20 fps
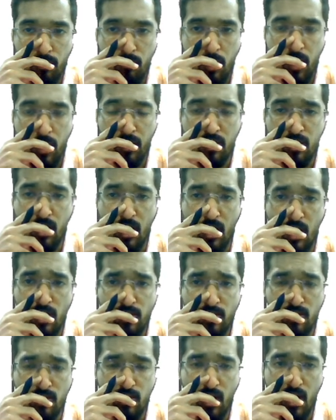and they are asked
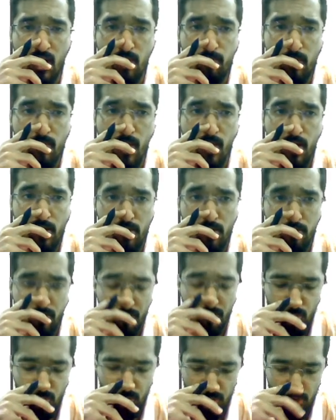in the IPMAT
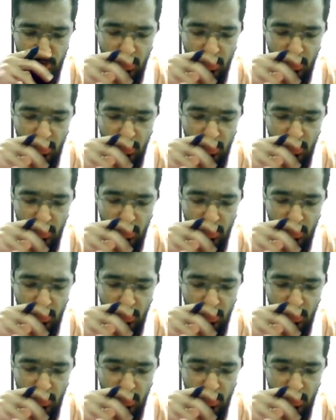interviews.